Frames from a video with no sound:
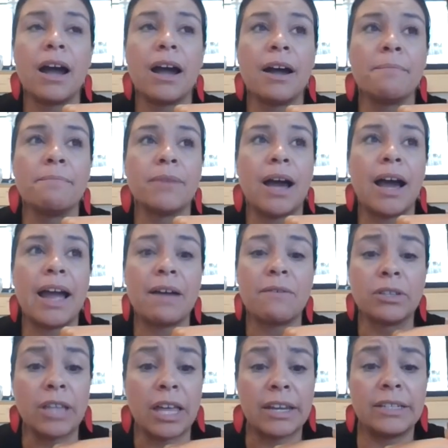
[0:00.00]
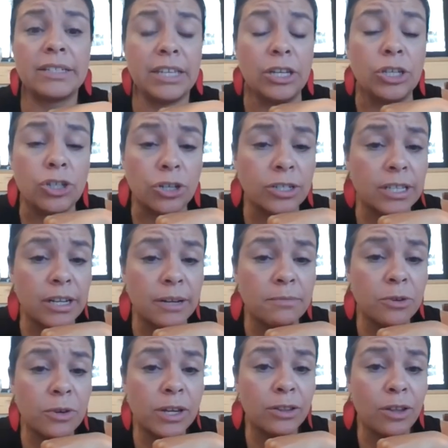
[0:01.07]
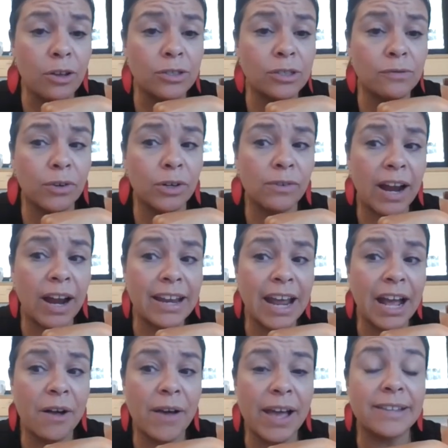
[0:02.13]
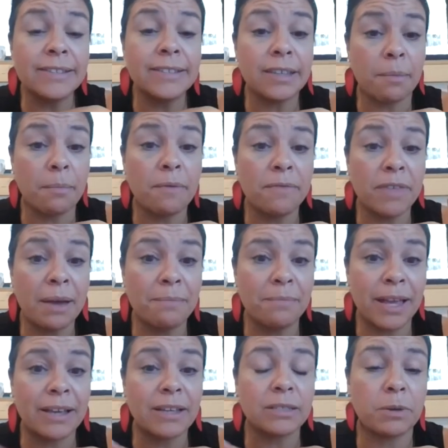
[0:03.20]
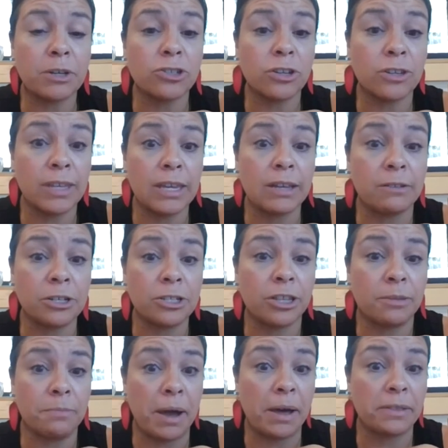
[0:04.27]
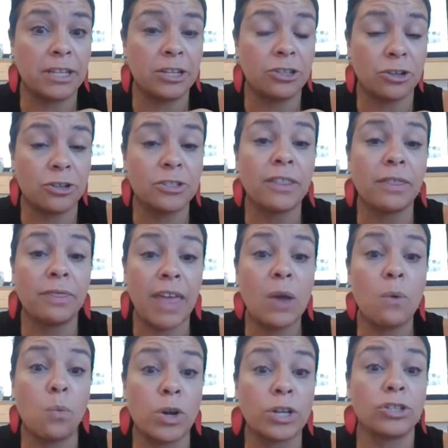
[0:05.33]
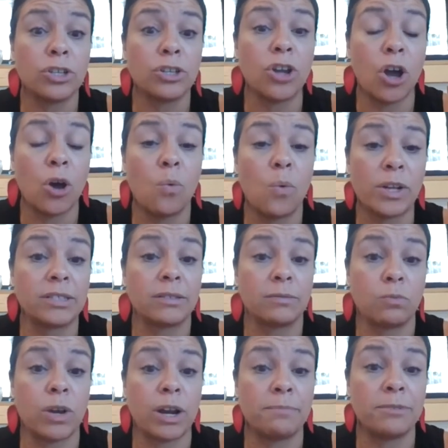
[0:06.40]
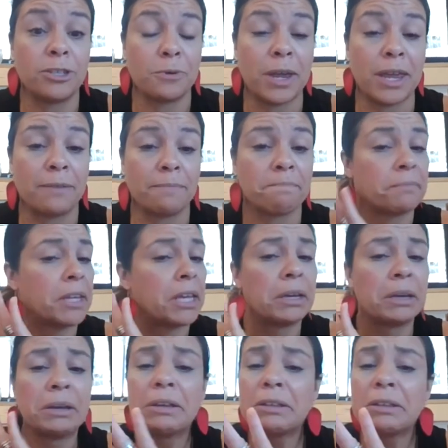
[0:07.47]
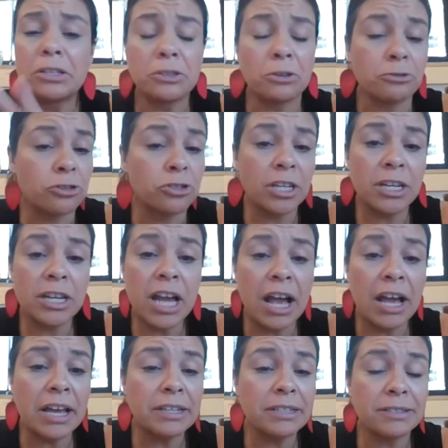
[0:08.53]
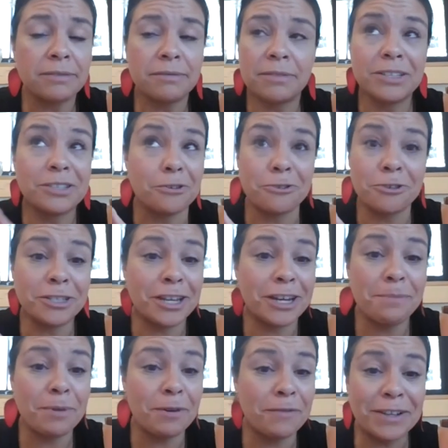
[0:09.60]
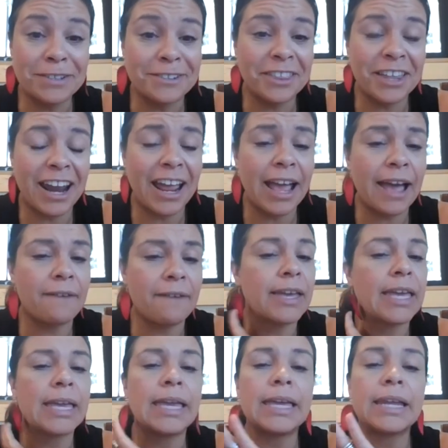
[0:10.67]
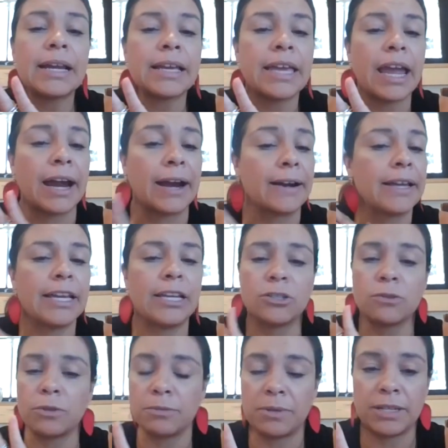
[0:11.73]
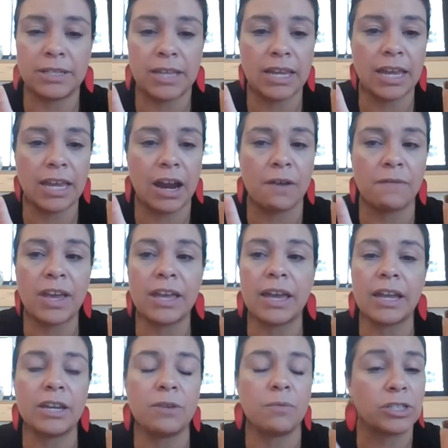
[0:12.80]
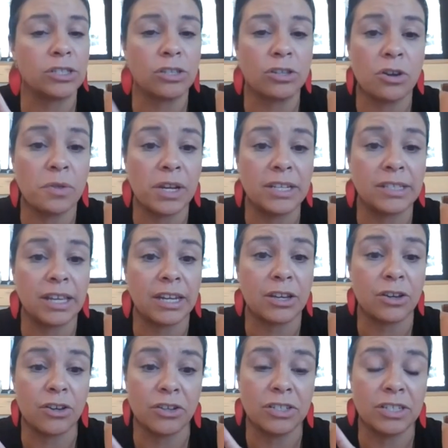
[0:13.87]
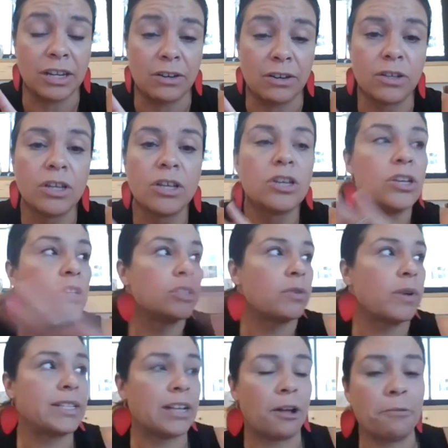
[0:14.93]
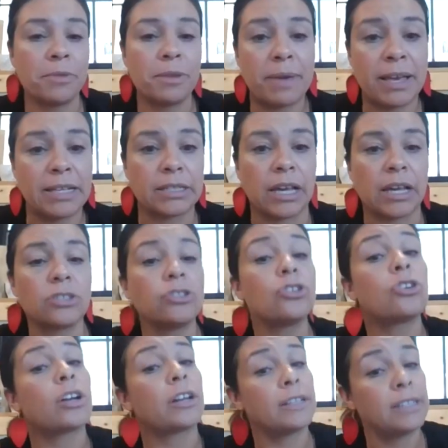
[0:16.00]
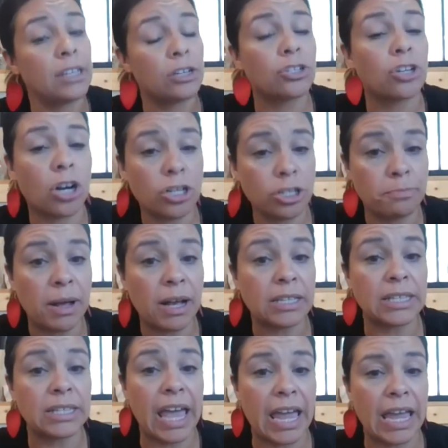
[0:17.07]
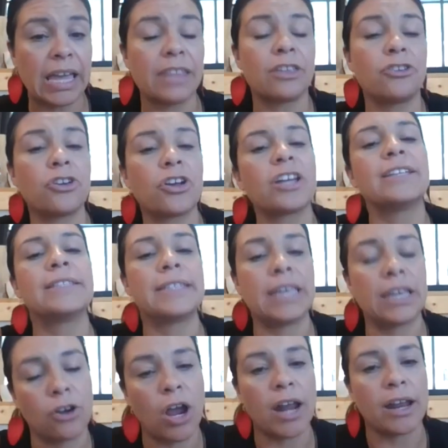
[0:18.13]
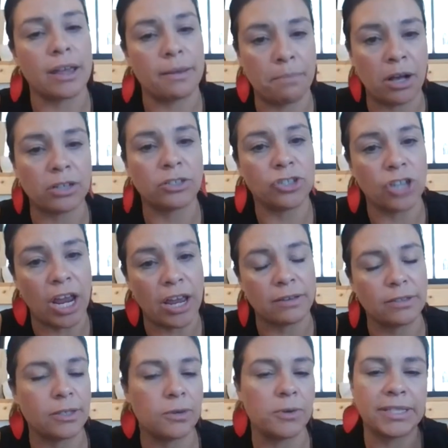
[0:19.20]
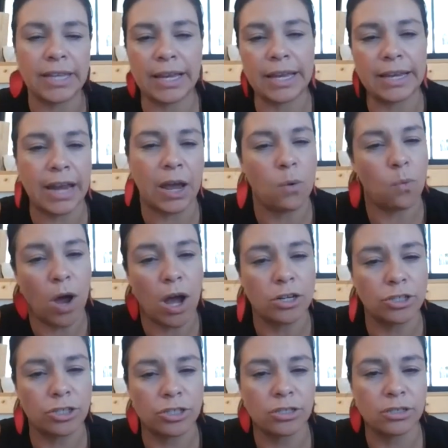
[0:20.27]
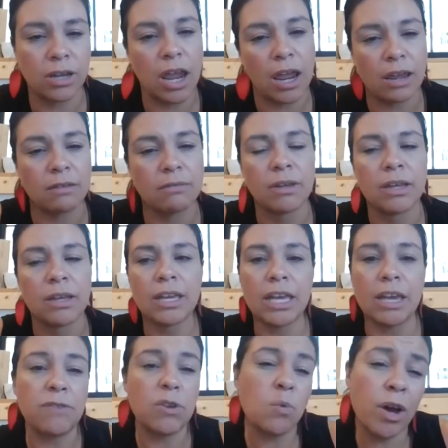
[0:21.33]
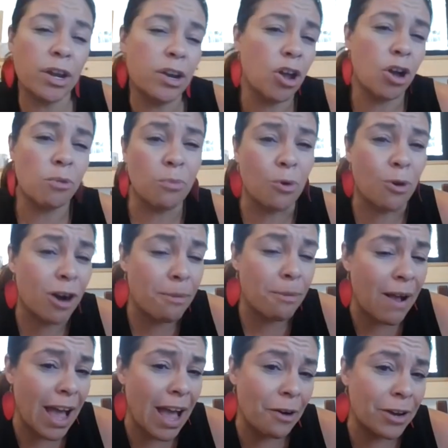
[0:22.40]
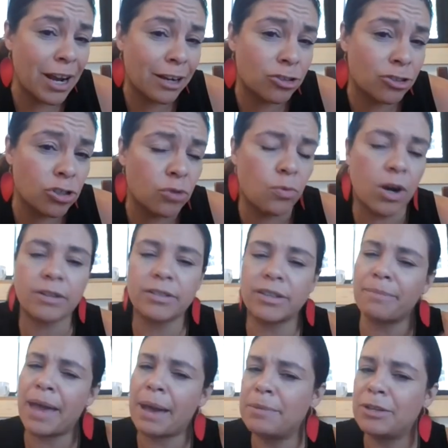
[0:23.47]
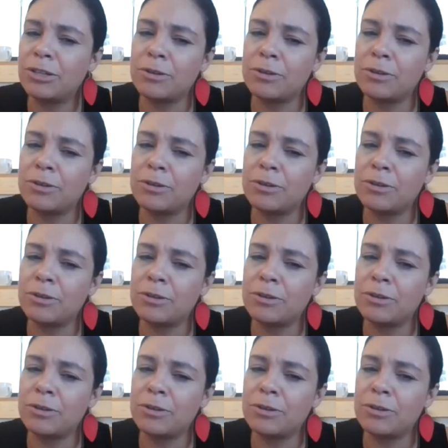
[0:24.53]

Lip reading: I have a lot of teachers that I'm doing loans for right now, and some of them, like especially the English and the math teachers, they want to know what I'm doing. The social study guys, the social study professor that I have, he doesn't care. He just wants me to take care of it, and he wants to know that he's getting a good deal. So I tell him the basics. You're gonna see a charge in box A, and then you're gonna see a credit in box J. So it's like a net wash, okay? If you wanna know more about how it actually works, I'm happy